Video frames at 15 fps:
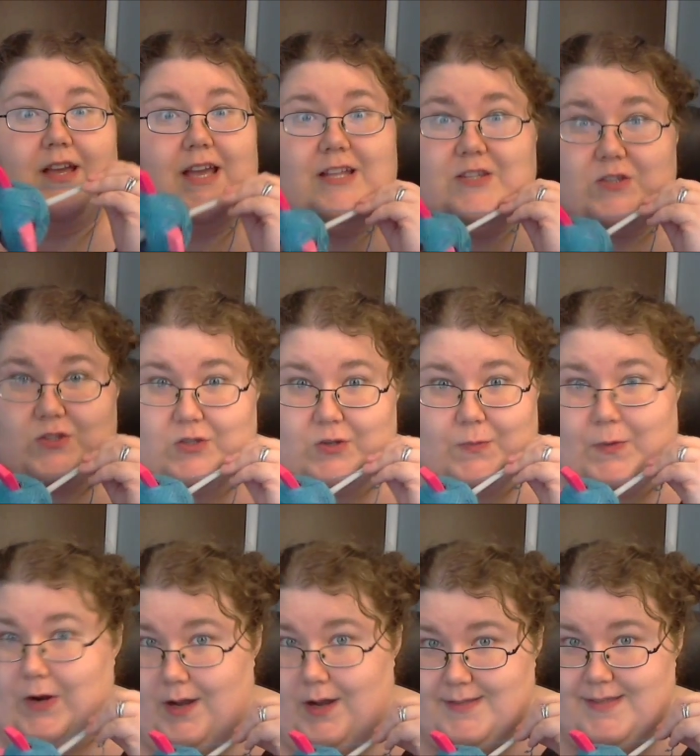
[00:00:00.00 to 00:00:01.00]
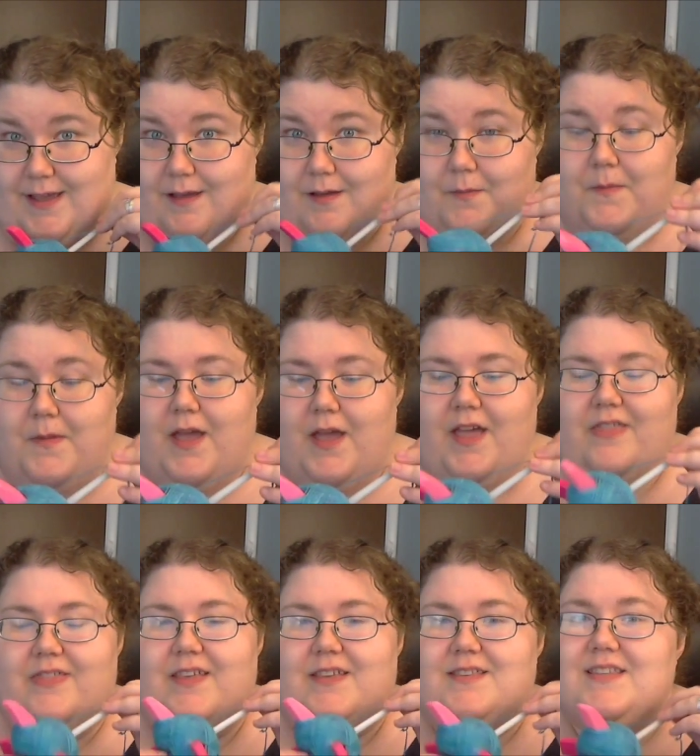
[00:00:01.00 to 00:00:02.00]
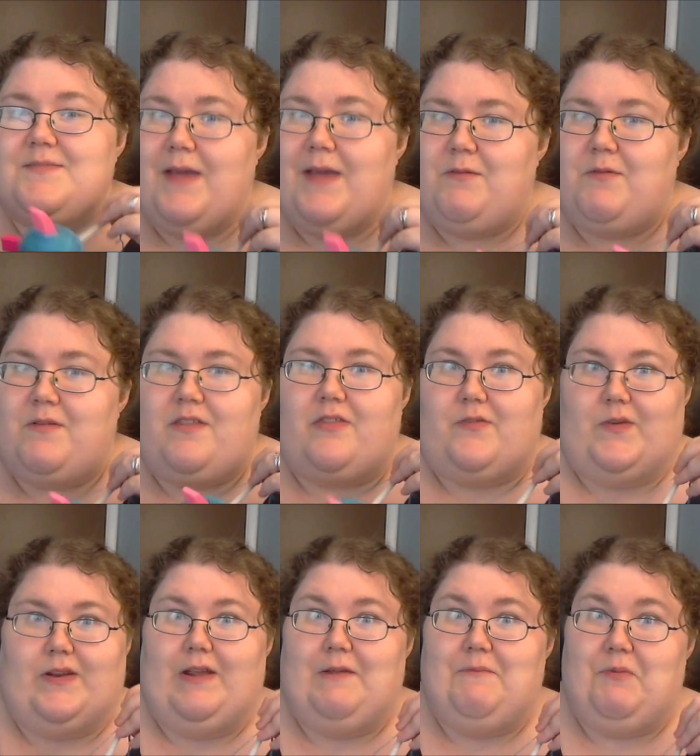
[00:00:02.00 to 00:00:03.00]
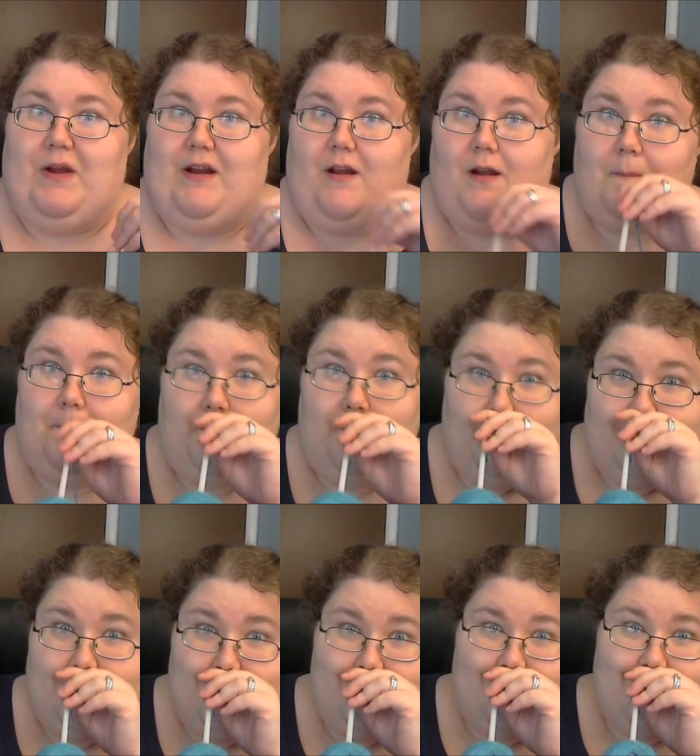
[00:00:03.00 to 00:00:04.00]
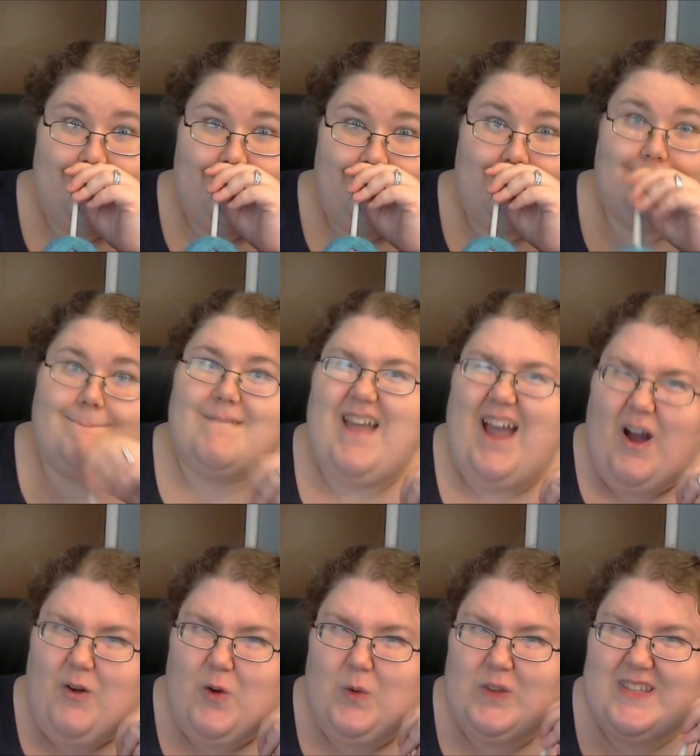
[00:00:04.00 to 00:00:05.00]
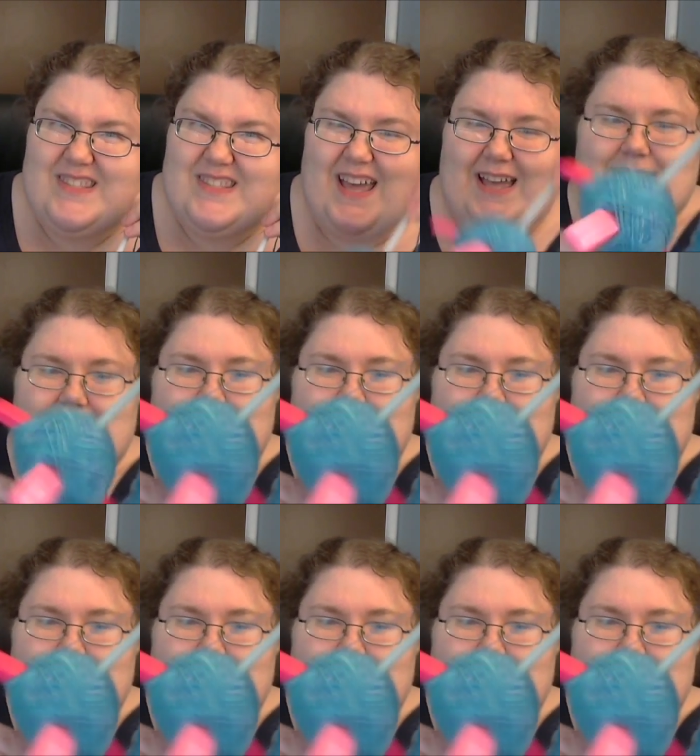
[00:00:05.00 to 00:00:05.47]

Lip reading: super awesome. This is made with a 3D printer. How cool is that?